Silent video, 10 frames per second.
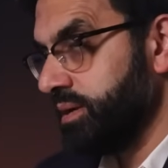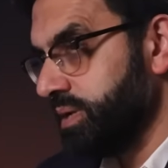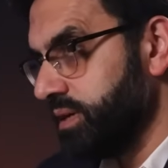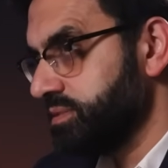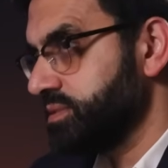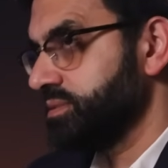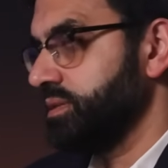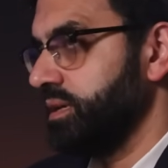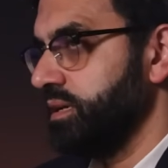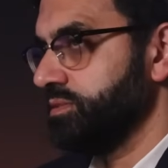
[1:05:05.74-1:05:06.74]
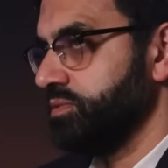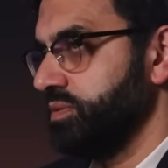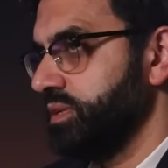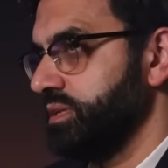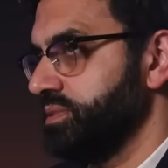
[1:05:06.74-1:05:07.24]
Hamas as
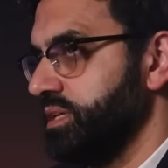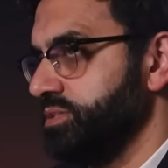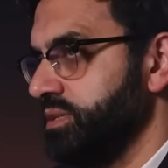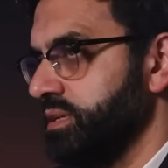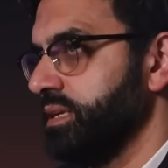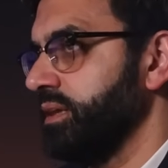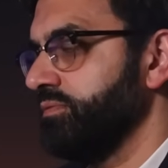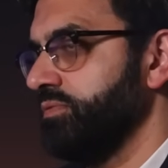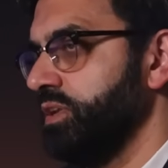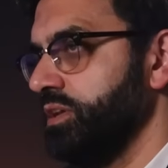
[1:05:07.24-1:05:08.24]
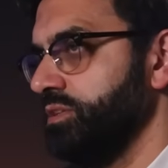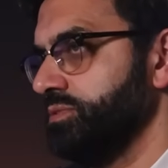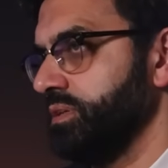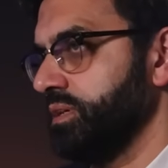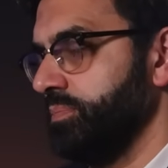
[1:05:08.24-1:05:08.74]
an organization, and that
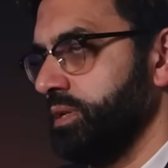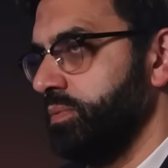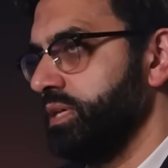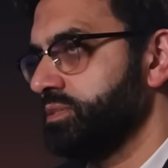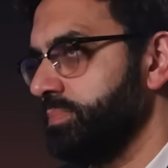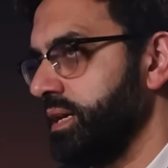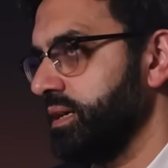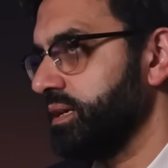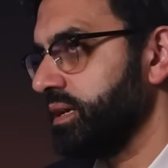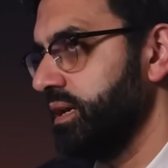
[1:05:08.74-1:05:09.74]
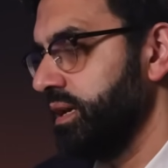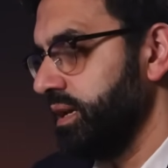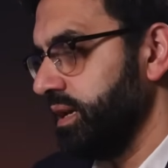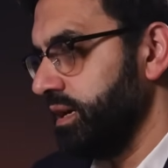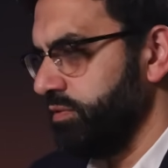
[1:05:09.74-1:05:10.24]
follows a couple of weeks back,
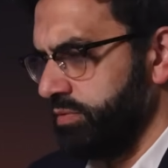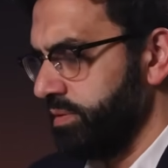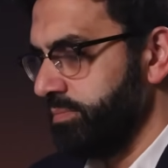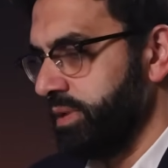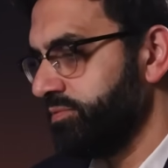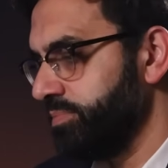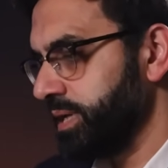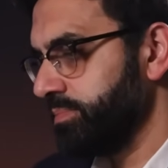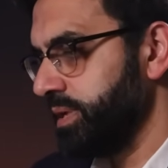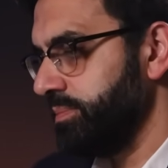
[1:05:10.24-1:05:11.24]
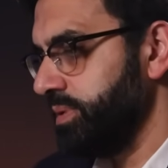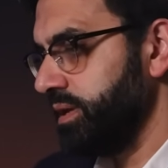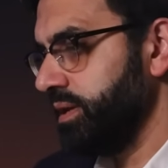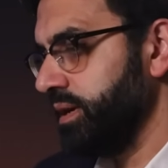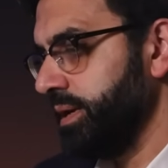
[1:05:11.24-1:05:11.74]
or a month back
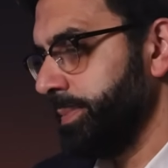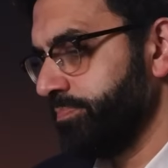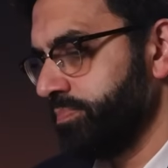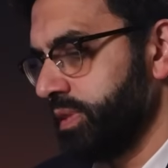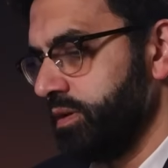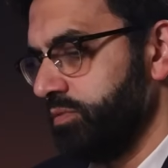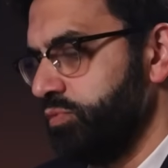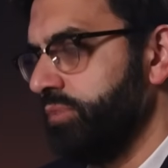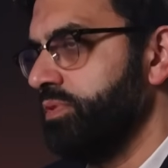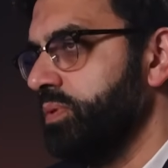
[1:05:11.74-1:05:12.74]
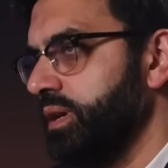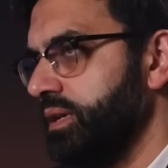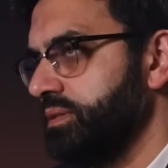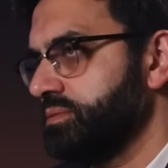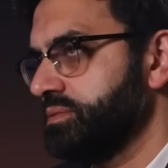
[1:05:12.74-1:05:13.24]
maybe,
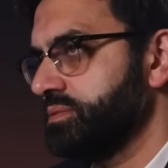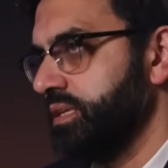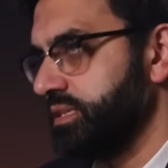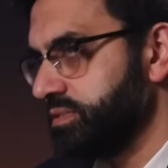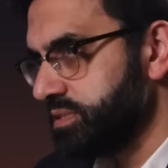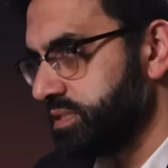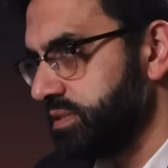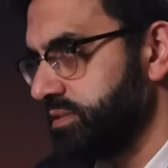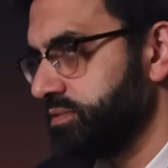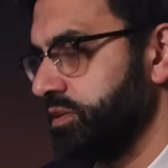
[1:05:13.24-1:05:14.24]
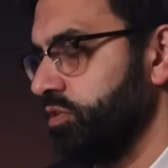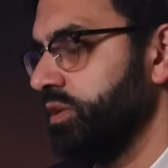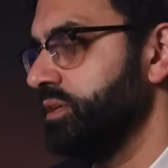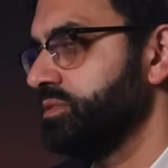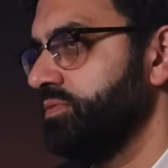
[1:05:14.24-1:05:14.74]
Riverway's solicitors, a
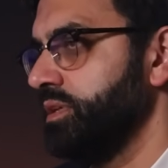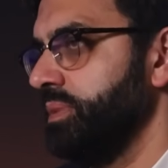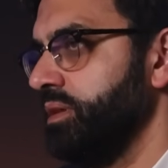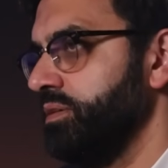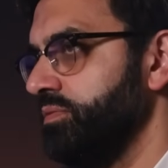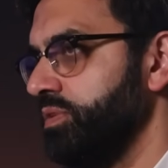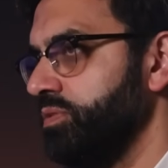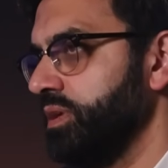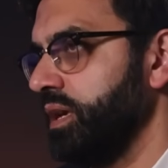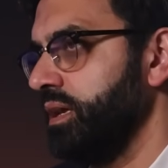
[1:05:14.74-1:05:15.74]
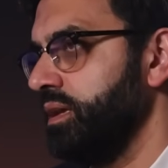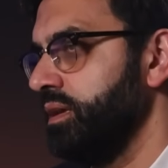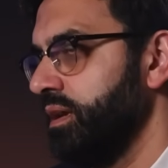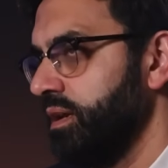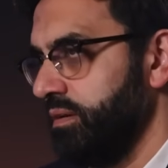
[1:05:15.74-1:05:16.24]
lawyers firm here in the
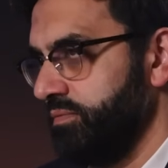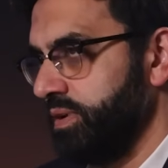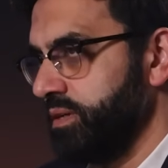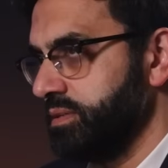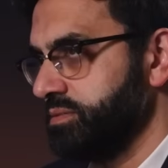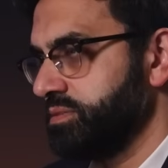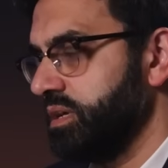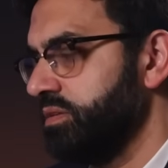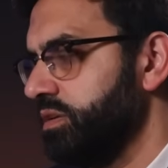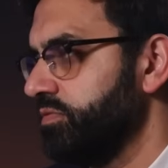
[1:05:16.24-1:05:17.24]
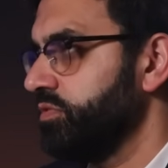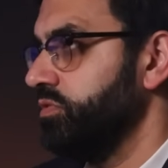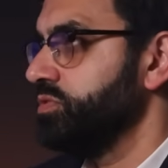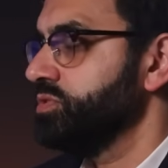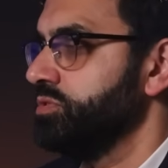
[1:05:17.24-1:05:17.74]
UK, Fahad Ansari, of
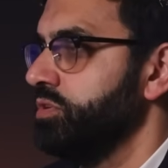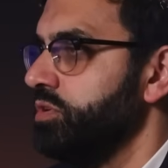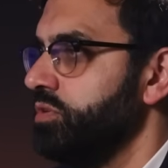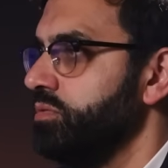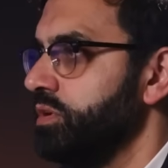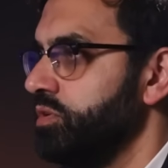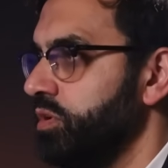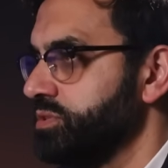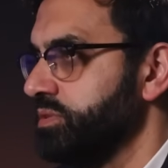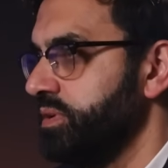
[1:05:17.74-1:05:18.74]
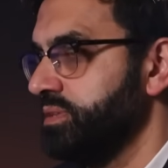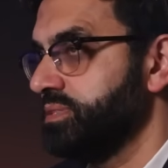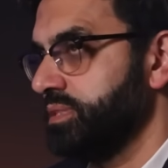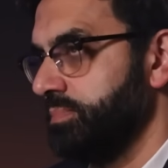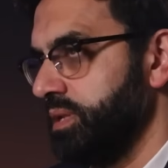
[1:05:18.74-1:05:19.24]
course, who lodged a very
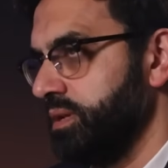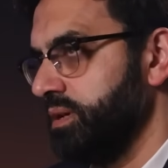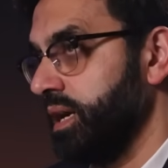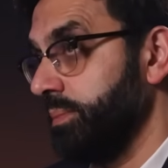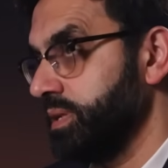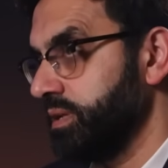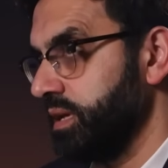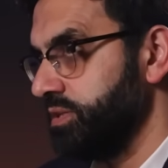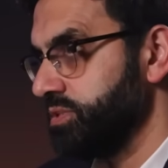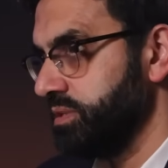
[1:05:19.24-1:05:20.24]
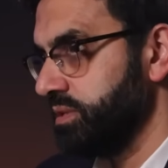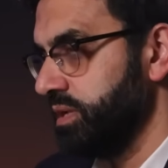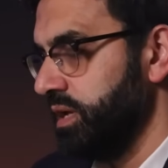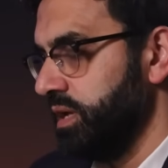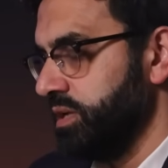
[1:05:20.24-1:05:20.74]
similar
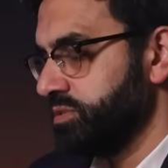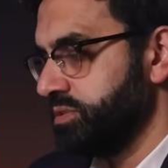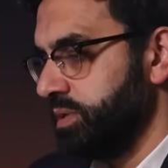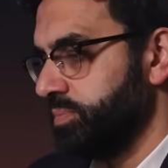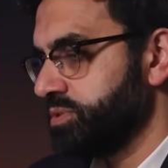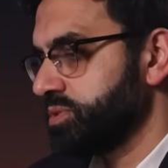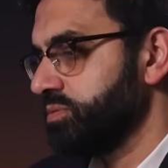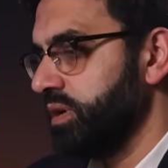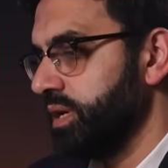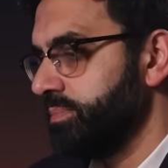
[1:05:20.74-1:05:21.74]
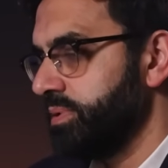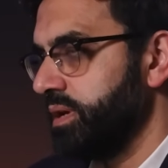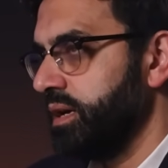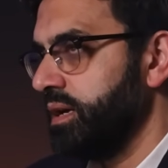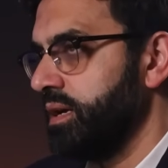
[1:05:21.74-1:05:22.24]
application to
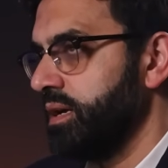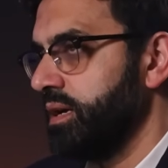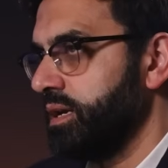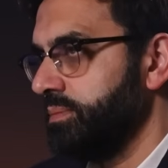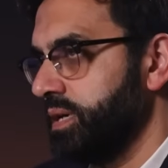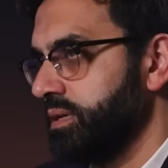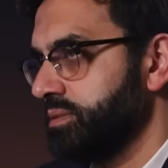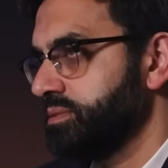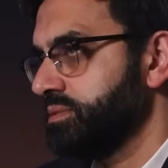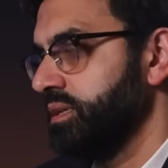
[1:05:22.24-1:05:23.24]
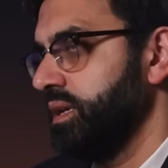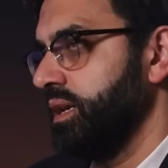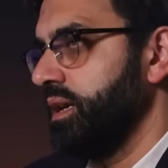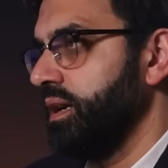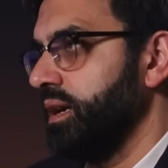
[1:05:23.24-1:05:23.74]
de-proscribe Hamas
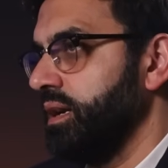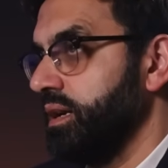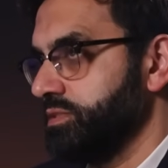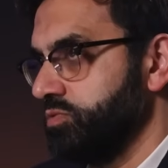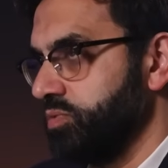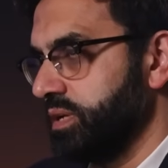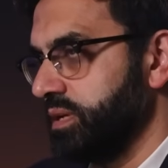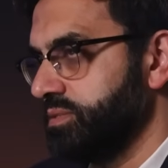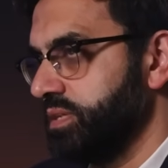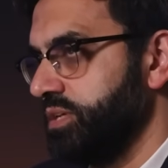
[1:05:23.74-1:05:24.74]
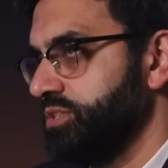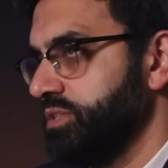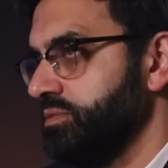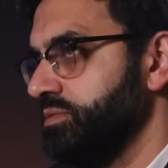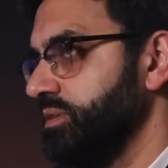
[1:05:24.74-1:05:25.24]
as an
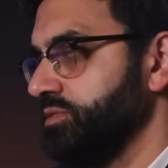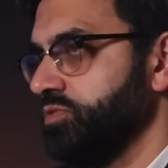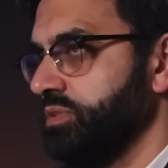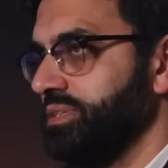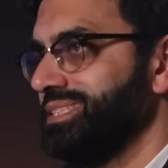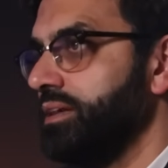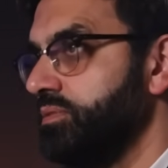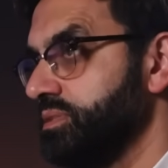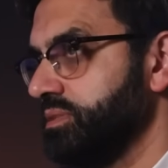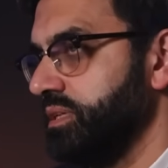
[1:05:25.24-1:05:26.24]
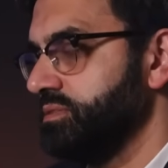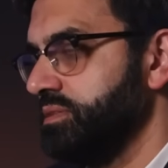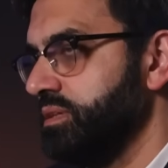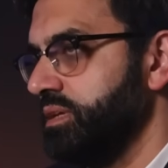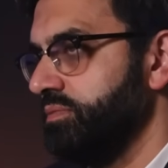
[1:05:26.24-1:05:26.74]
organization that's on the terrorist
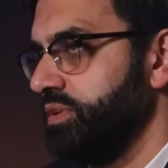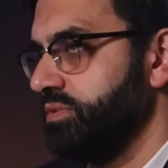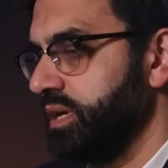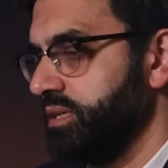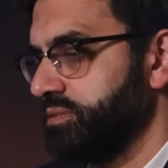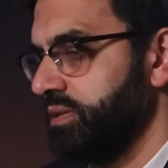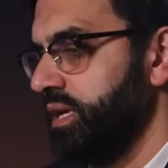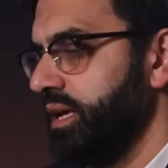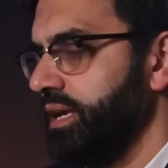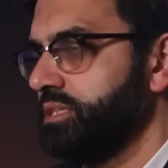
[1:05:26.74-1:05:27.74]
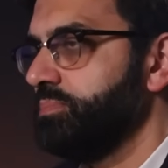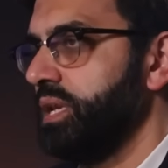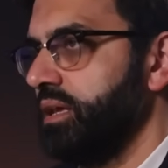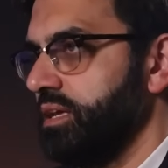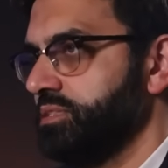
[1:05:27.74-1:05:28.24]
list in the UK. So
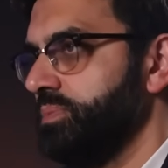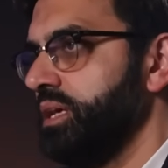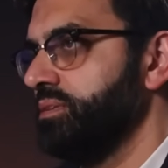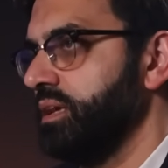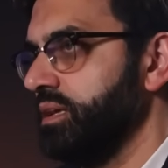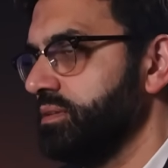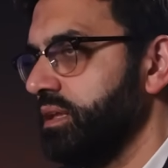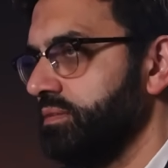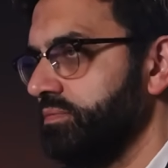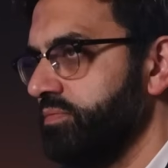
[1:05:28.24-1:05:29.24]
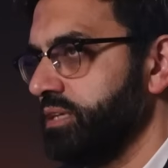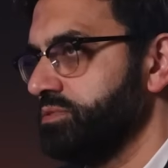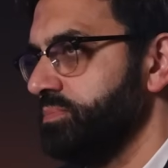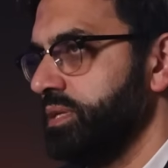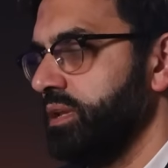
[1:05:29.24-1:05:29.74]
explain
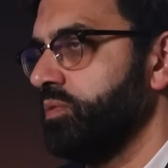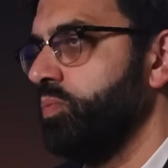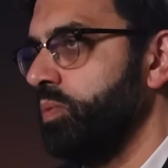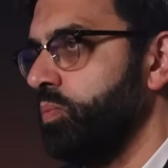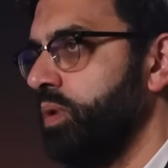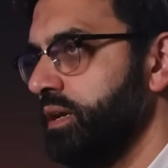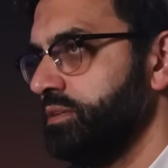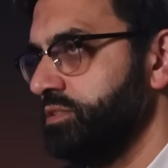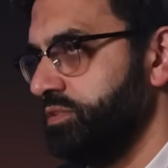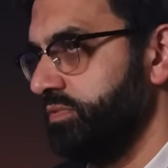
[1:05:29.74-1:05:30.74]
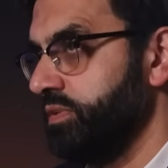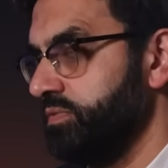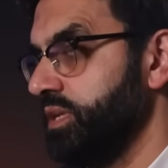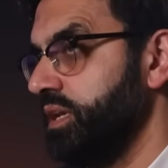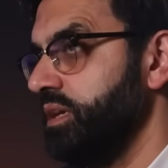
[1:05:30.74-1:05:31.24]
that to me. Like, why did you
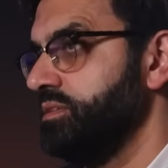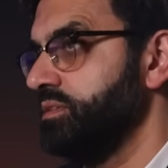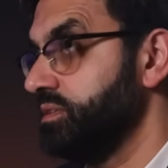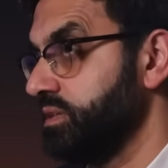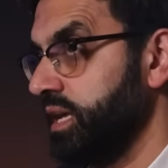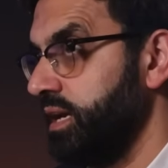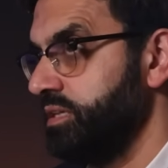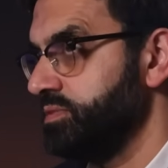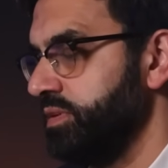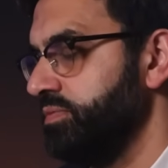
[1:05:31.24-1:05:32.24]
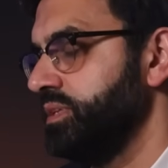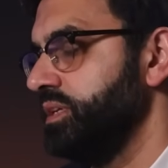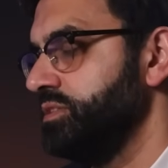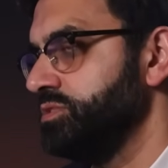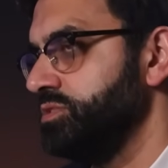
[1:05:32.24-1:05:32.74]
feel the need, did Cage feel the
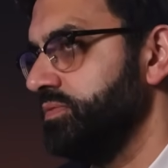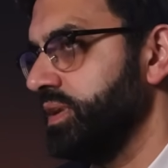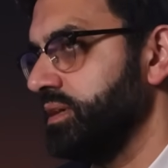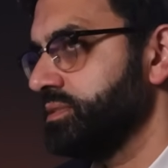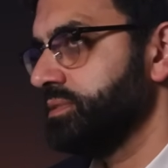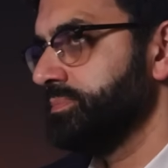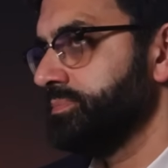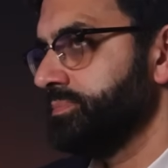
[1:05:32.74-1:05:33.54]
need to do that?